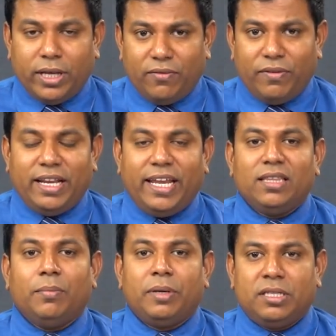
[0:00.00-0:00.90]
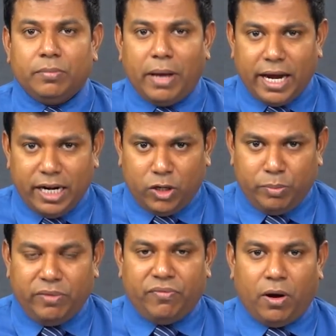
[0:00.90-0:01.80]
that we need the prism angle to
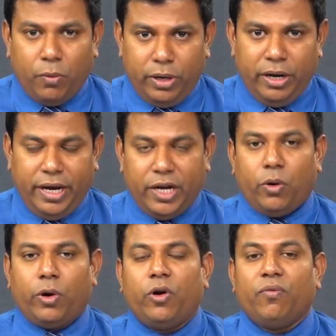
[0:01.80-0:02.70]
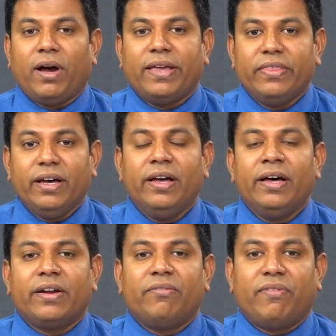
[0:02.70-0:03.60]
be found in order to find the
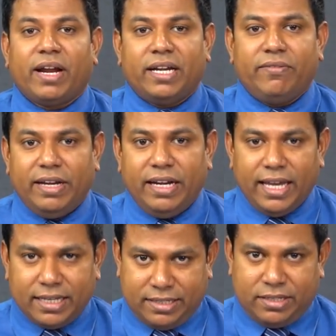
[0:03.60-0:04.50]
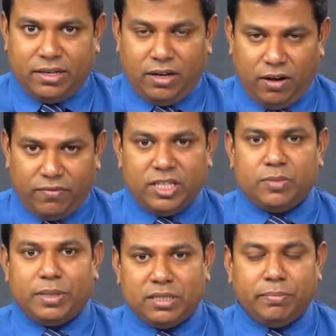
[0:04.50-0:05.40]
refractive index of this
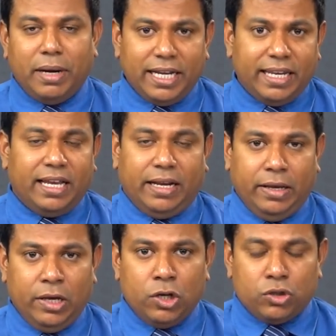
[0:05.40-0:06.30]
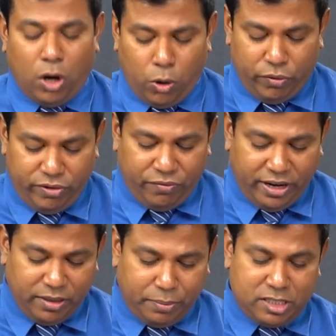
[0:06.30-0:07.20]
prism material. So, how do we
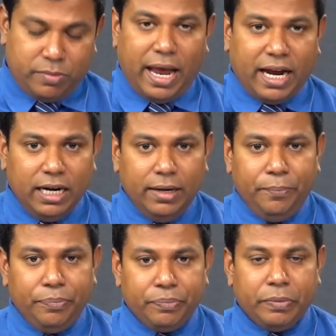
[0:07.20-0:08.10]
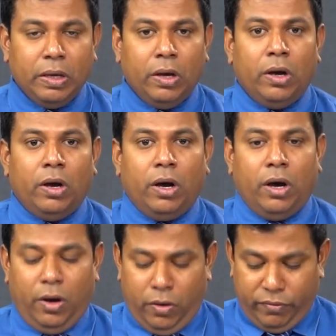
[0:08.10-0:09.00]
find the prism angle?
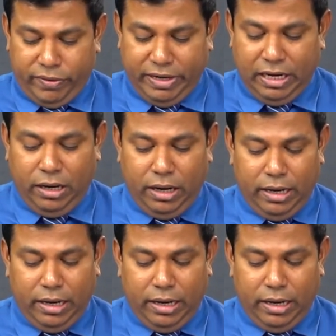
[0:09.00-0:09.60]
We will